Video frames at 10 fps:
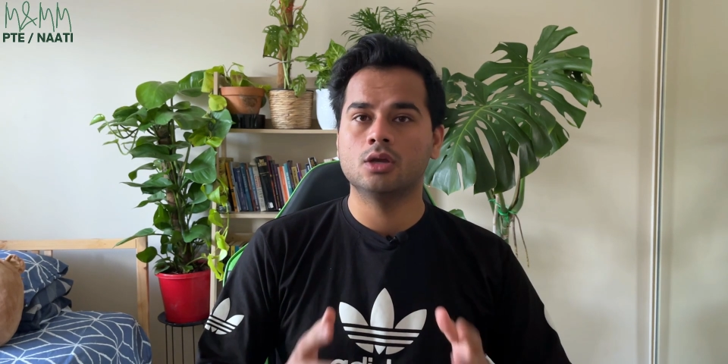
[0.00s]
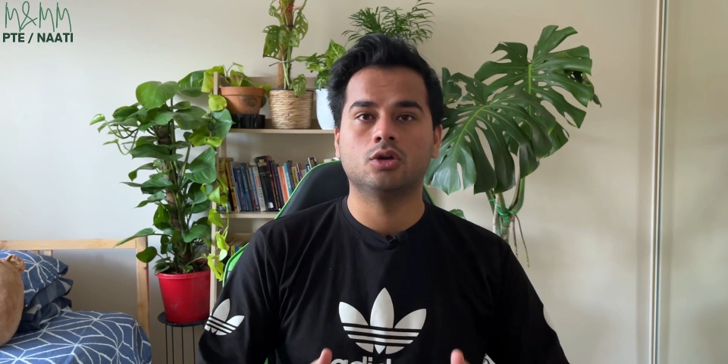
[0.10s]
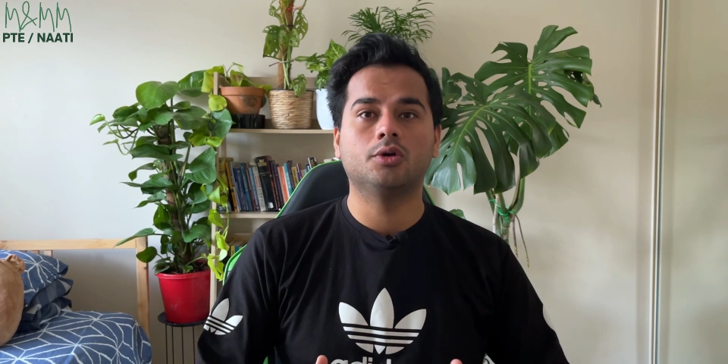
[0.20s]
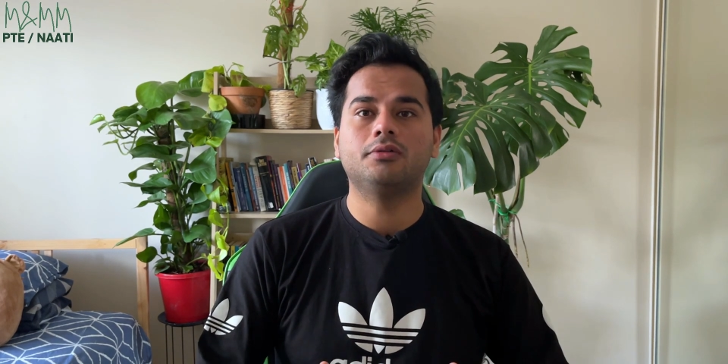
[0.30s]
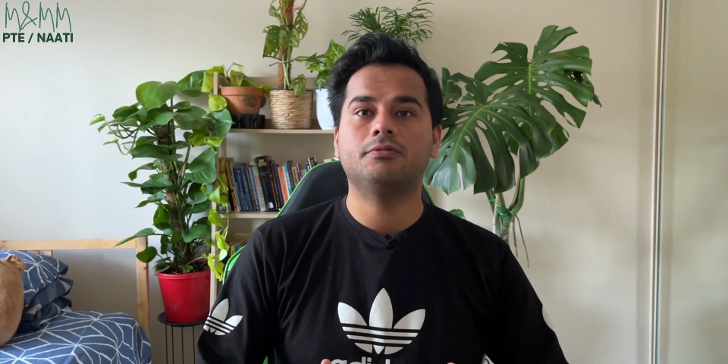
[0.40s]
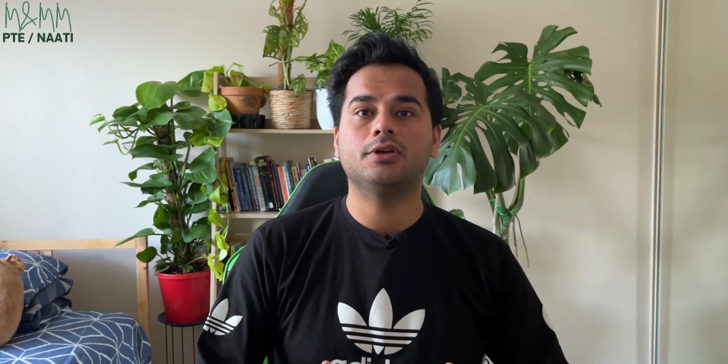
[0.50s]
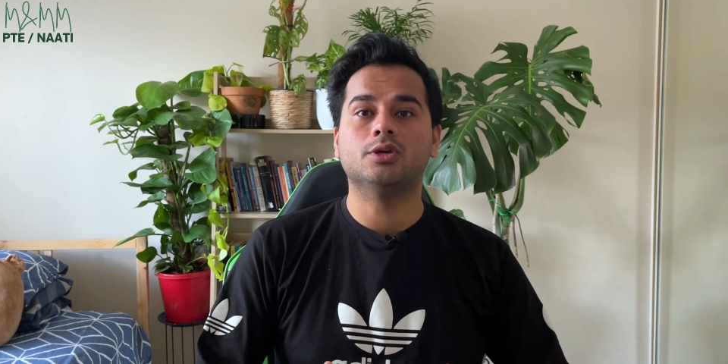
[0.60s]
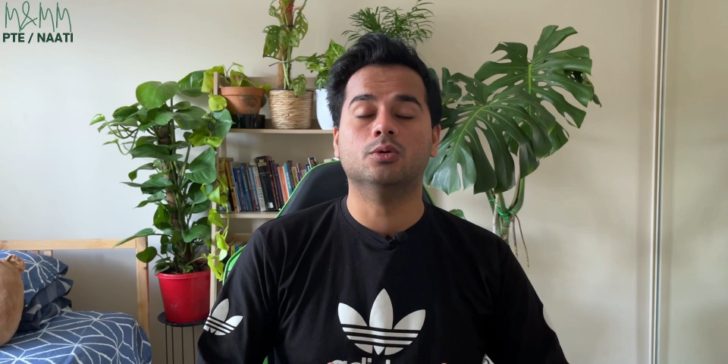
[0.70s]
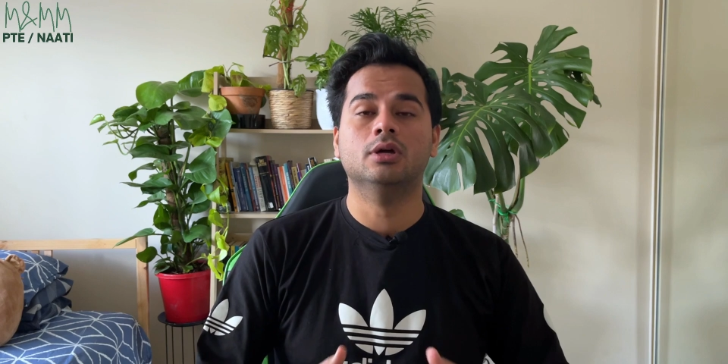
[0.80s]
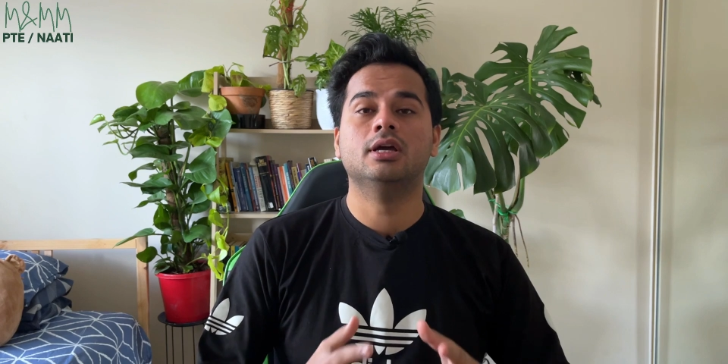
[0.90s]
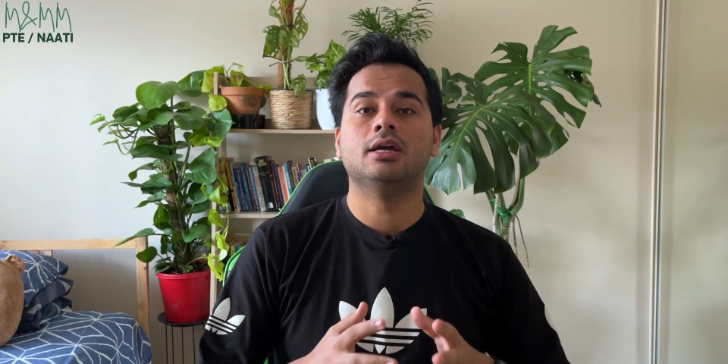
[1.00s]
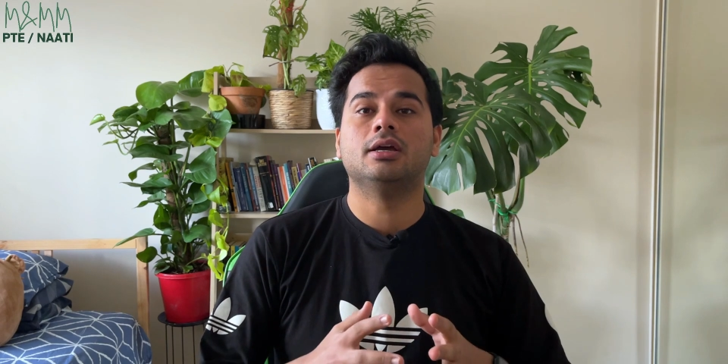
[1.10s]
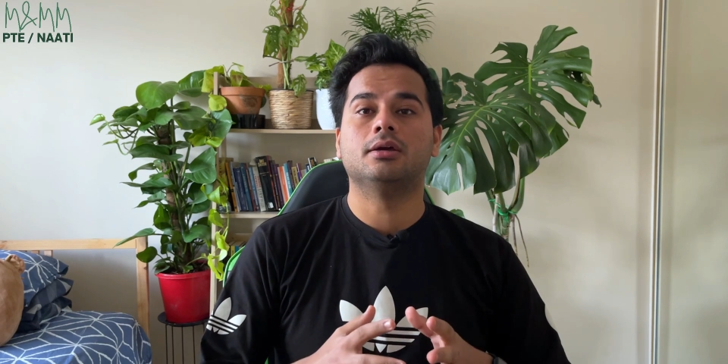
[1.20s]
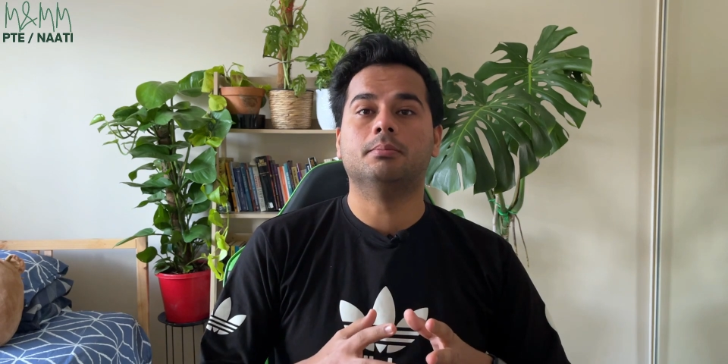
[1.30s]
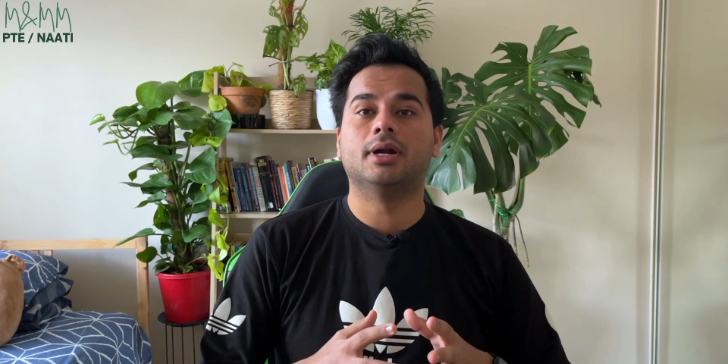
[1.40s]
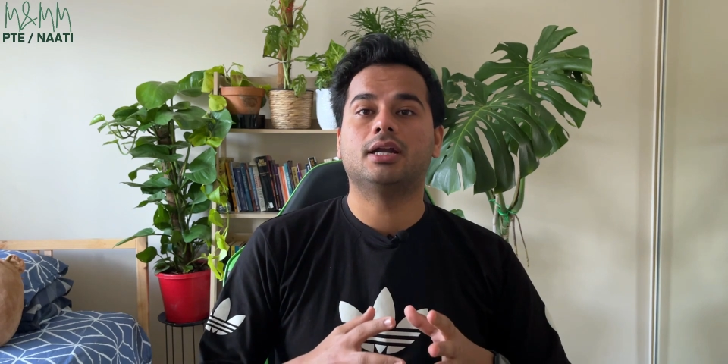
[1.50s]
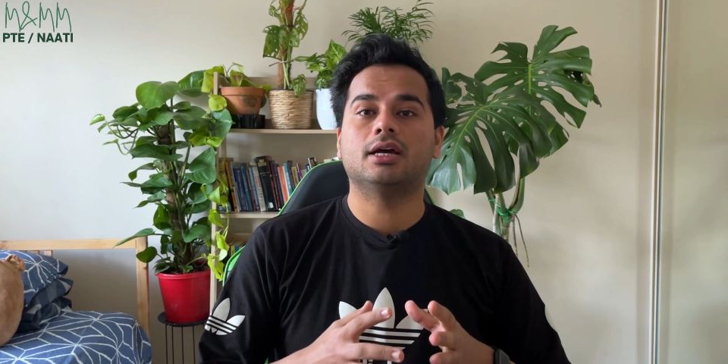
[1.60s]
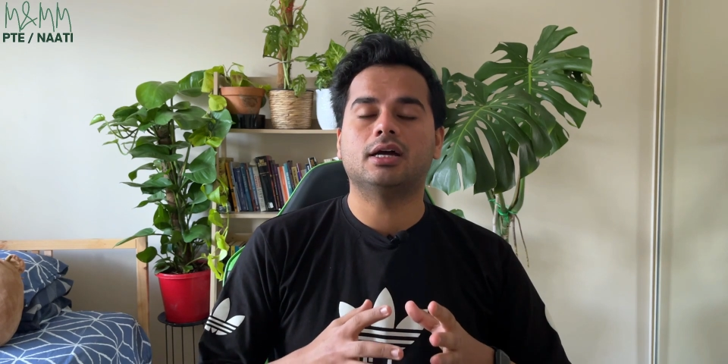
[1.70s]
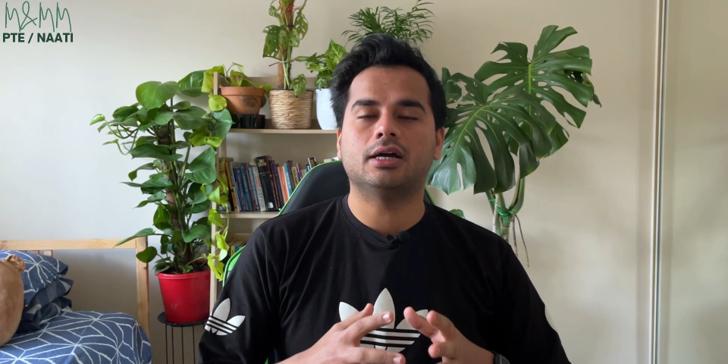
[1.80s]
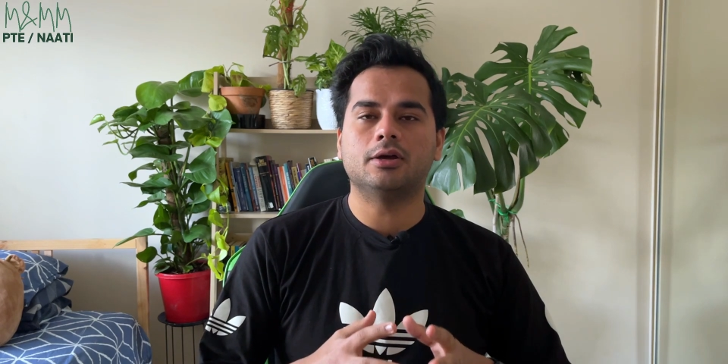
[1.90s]
Good for you. But
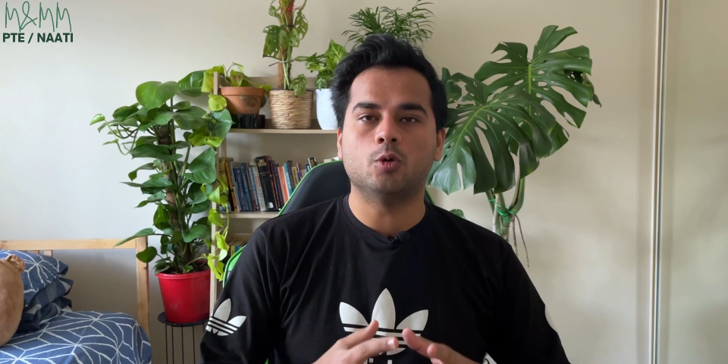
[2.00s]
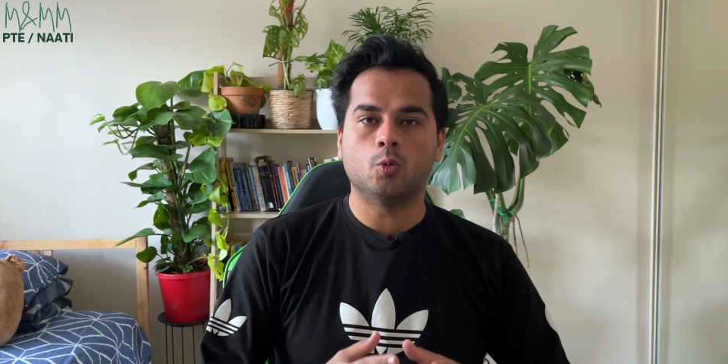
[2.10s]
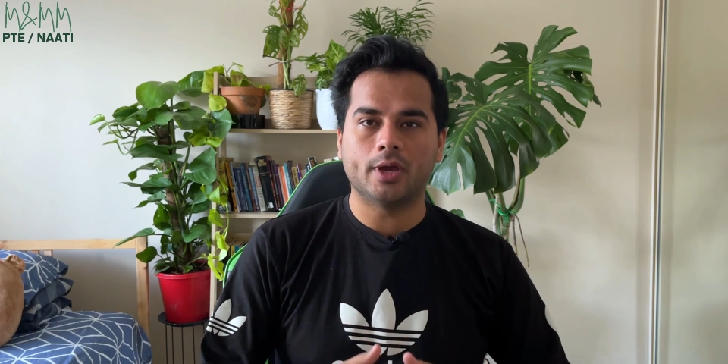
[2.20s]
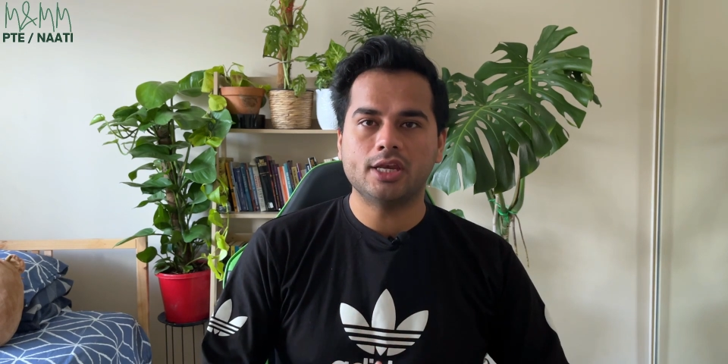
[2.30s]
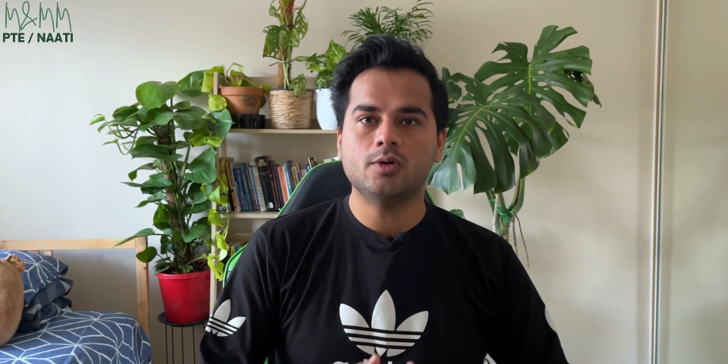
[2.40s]
when